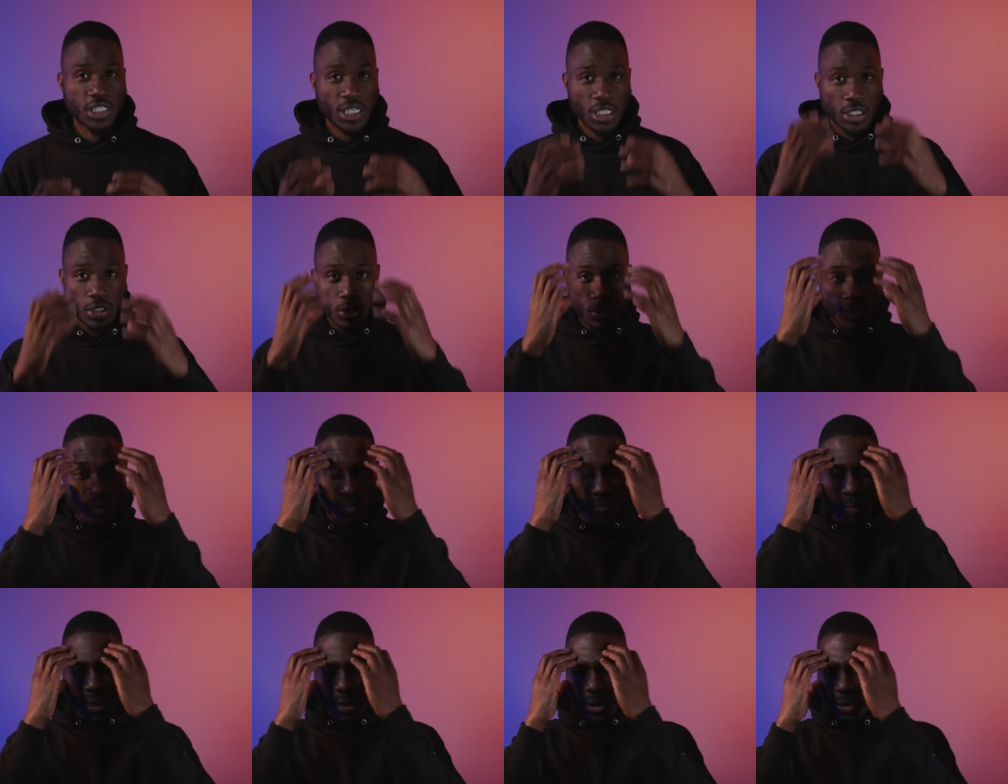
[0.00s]
I took
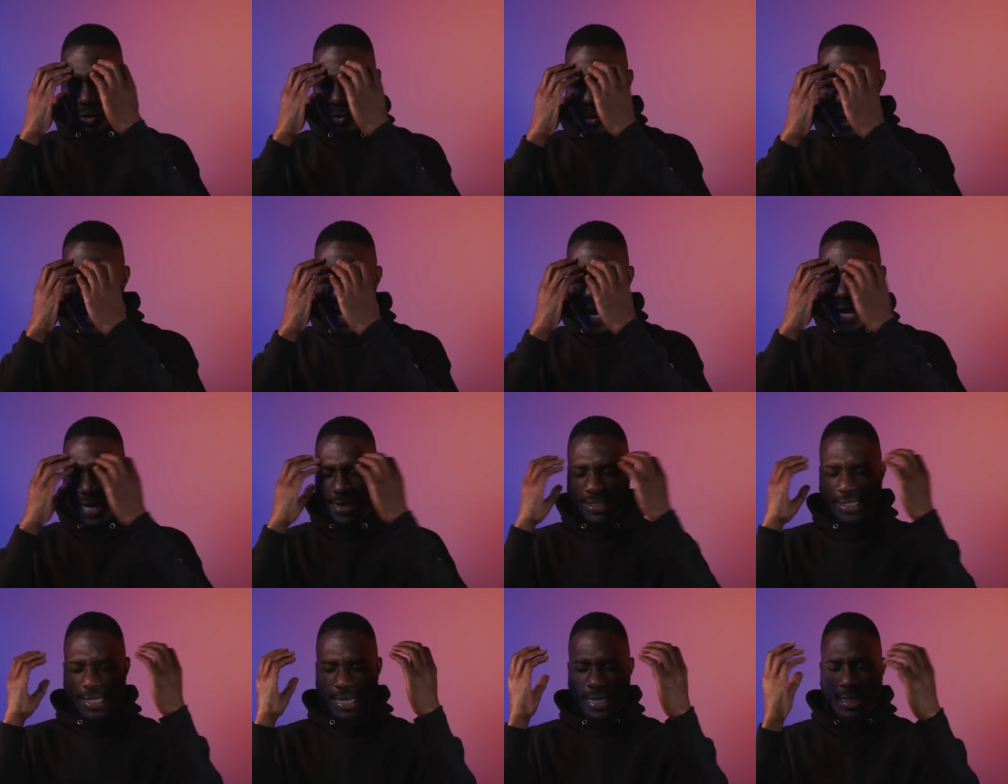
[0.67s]
off my little
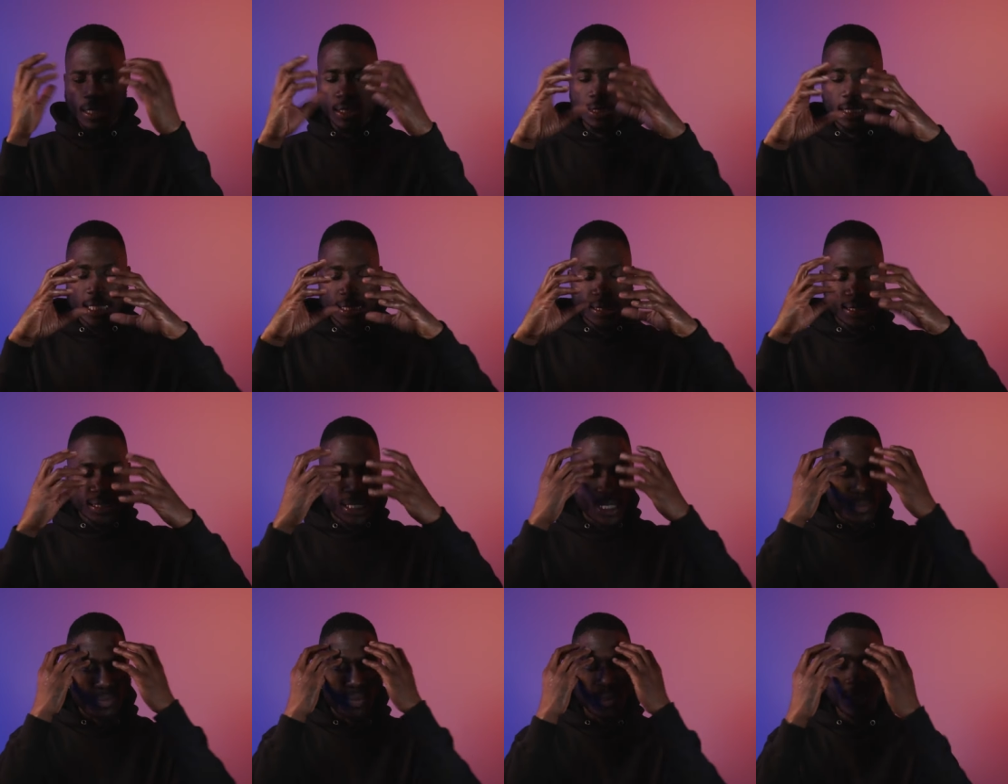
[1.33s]
eye thing because I
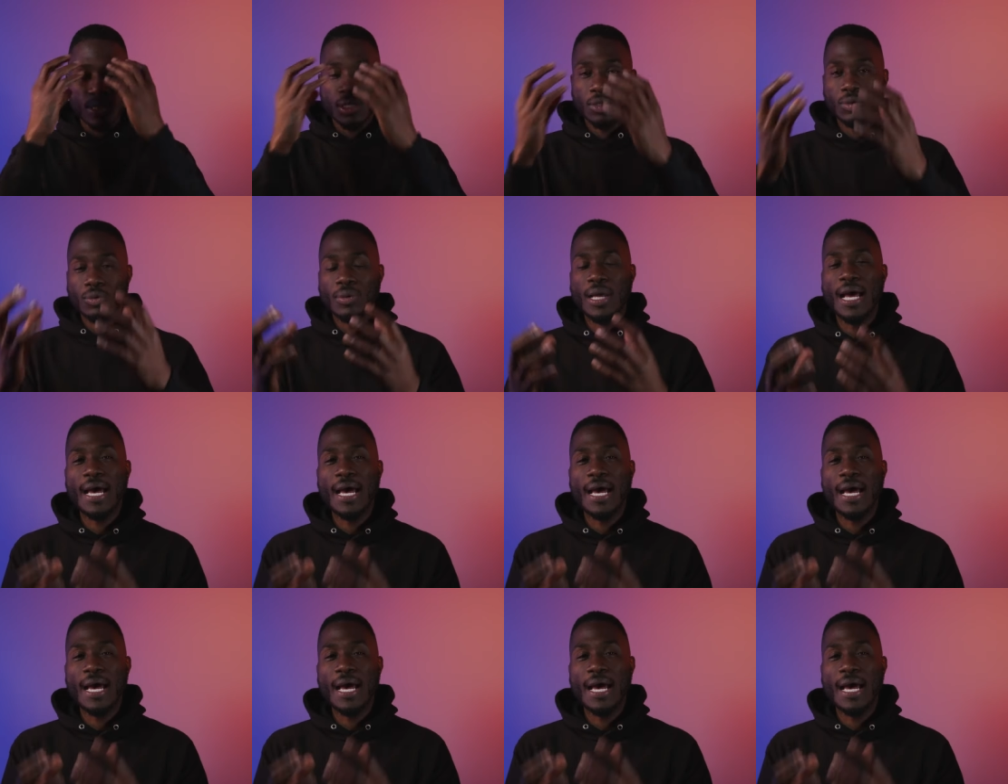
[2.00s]
sleep with a little